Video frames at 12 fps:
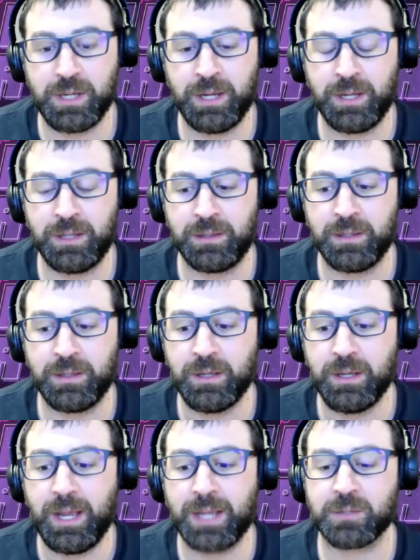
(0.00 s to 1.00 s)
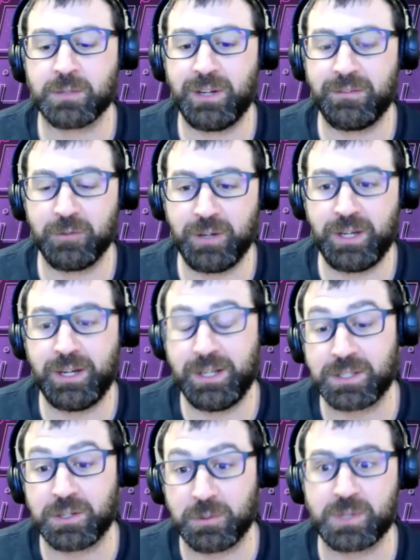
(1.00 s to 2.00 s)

And as a referee, it is your